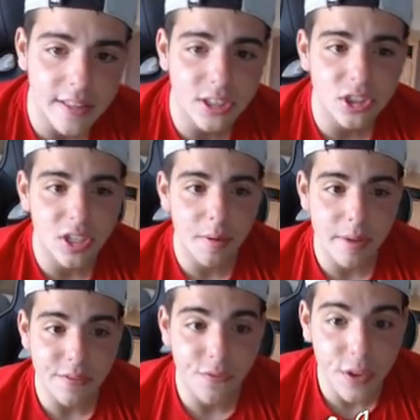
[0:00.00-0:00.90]
Let's just say we
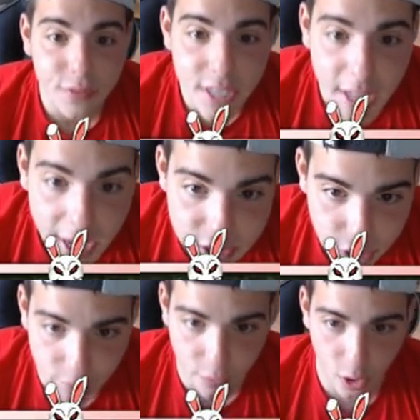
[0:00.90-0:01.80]
made 50K
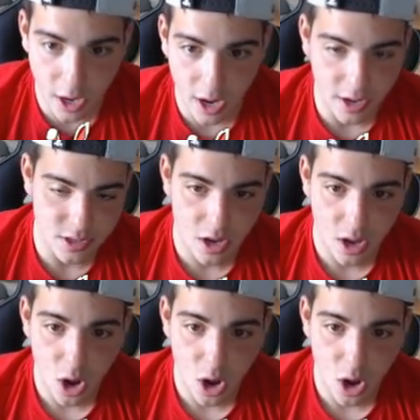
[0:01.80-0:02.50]
so far, guys.